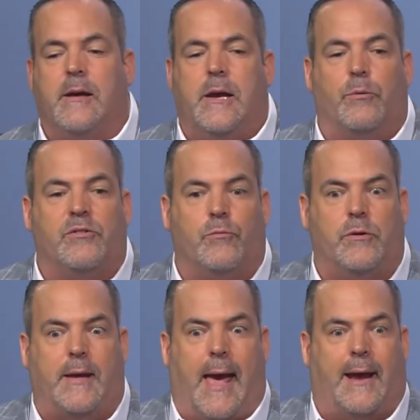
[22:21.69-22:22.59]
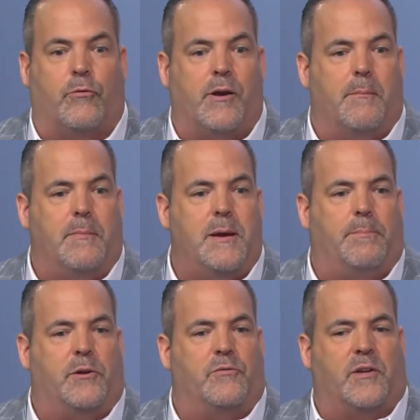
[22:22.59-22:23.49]
He wasn't really angry at me,
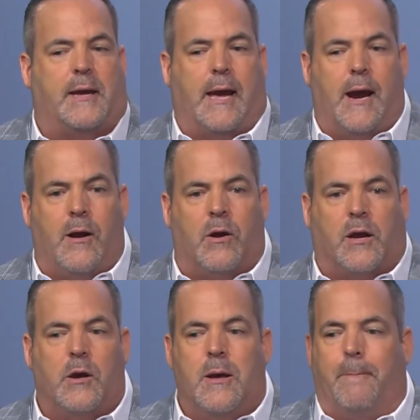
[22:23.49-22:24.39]
but he was like, Eric,